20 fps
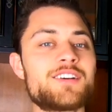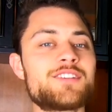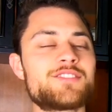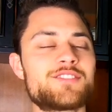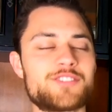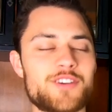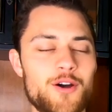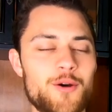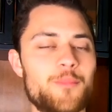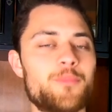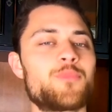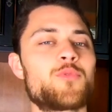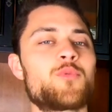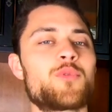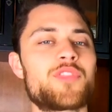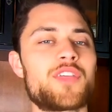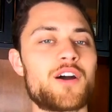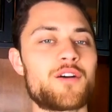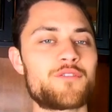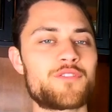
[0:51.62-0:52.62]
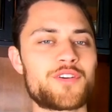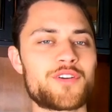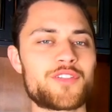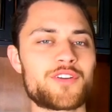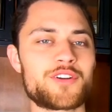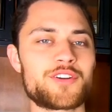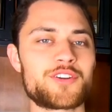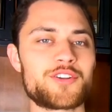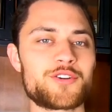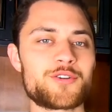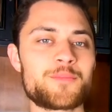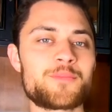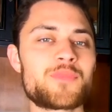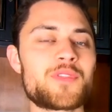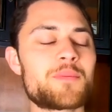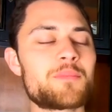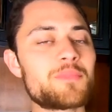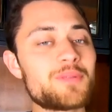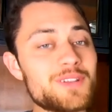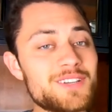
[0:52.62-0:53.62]
So, without further ado,
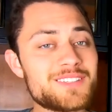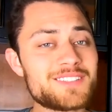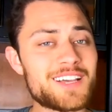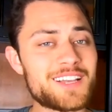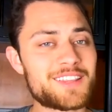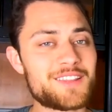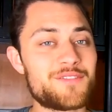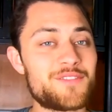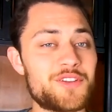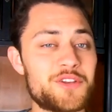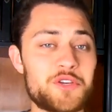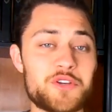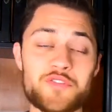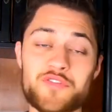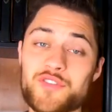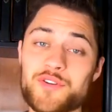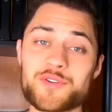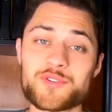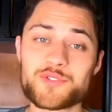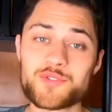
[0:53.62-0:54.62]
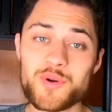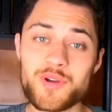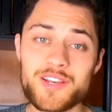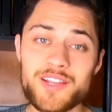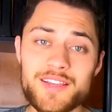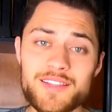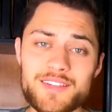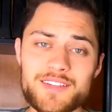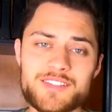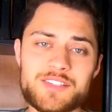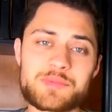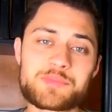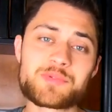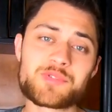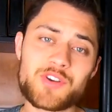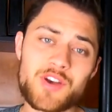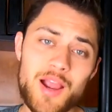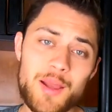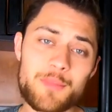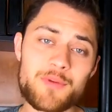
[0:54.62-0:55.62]
please like the video if you enjoyed it,
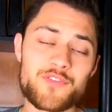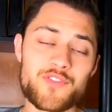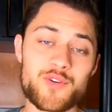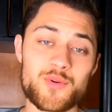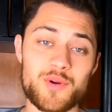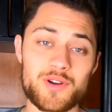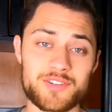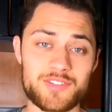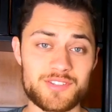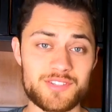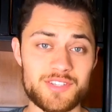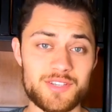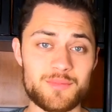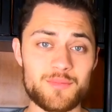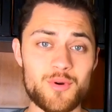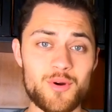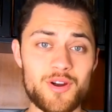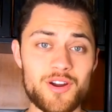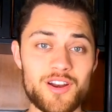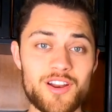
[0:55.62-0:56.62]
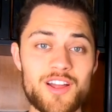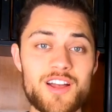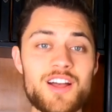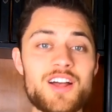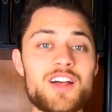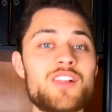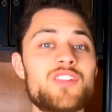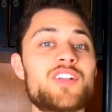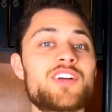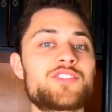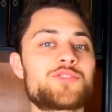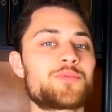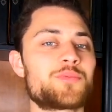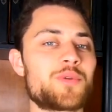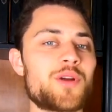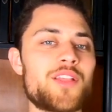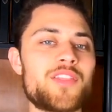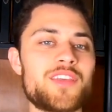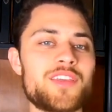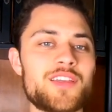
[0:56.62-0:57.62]
subscribe if you want to see more, let's
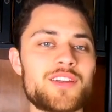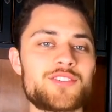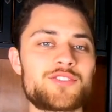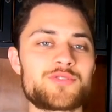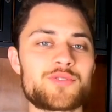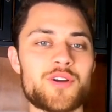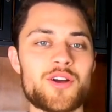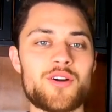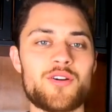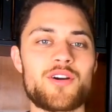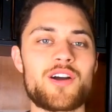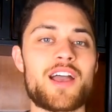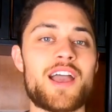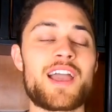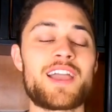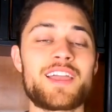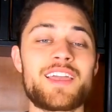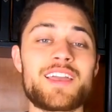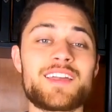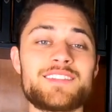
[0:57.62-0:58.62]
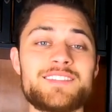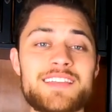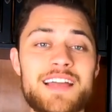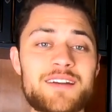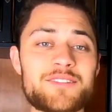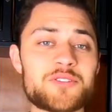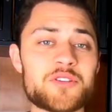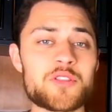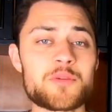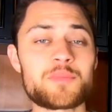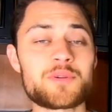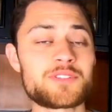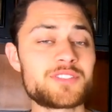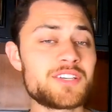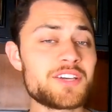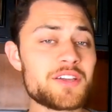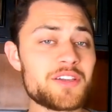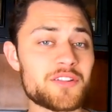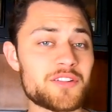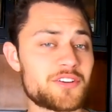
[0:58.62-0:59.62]
run the intro and get down to the
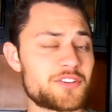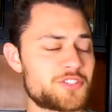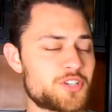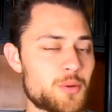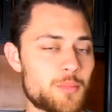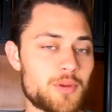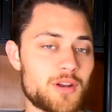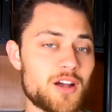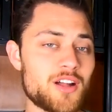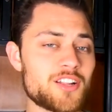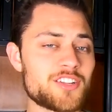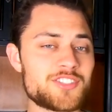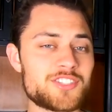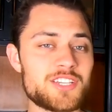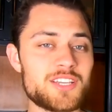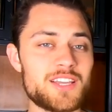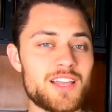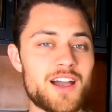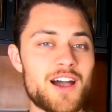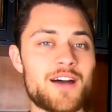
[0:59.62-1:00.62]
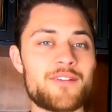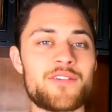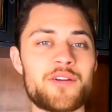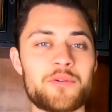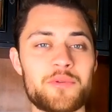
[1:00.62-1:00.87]
particular terminology of